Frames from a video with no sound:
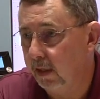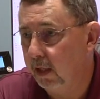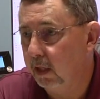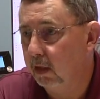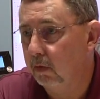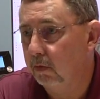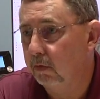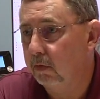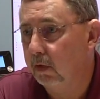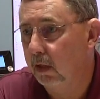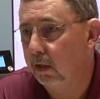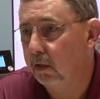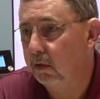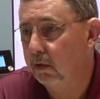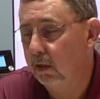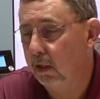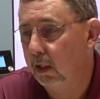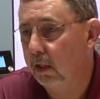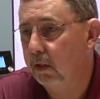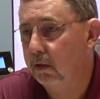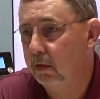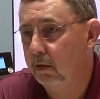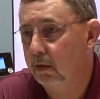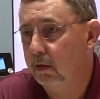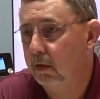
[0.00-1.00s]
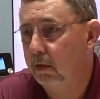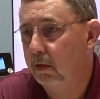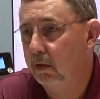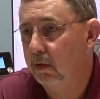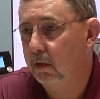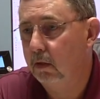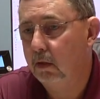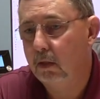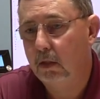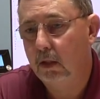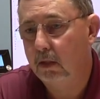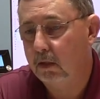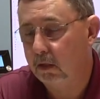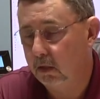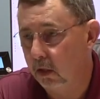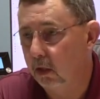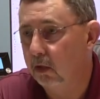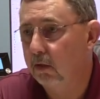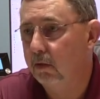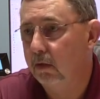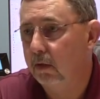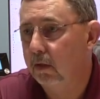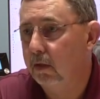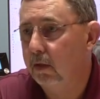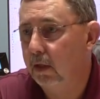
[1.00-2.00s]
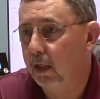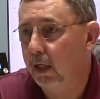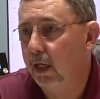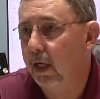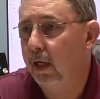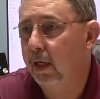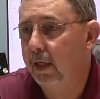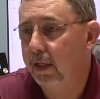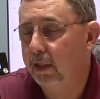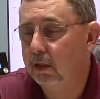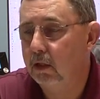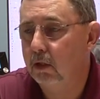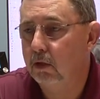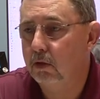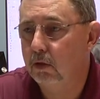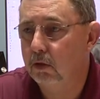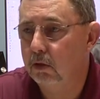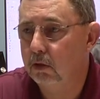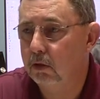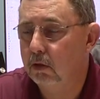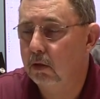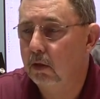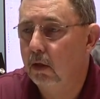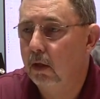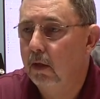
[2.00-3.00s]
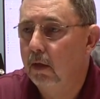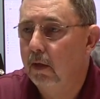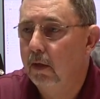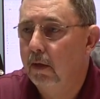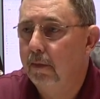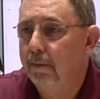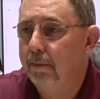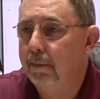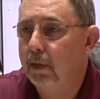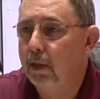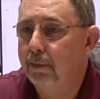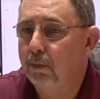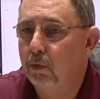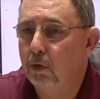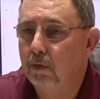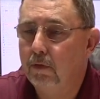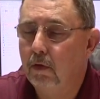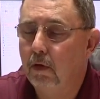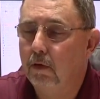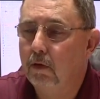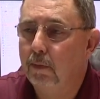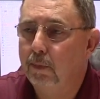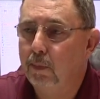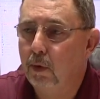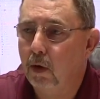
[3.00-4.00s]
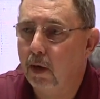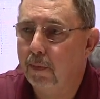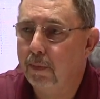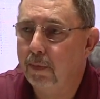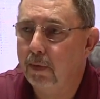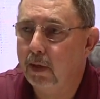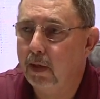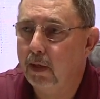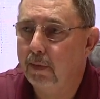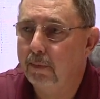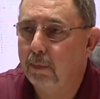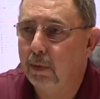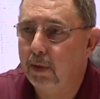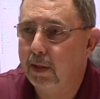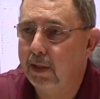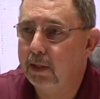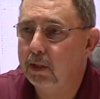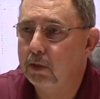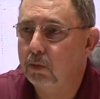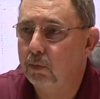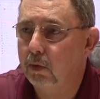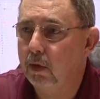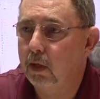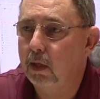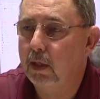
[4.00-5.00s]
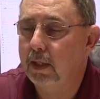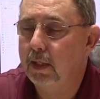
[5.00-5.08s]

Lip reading: now. It's done. Now it needs to just be moved off the property and placed where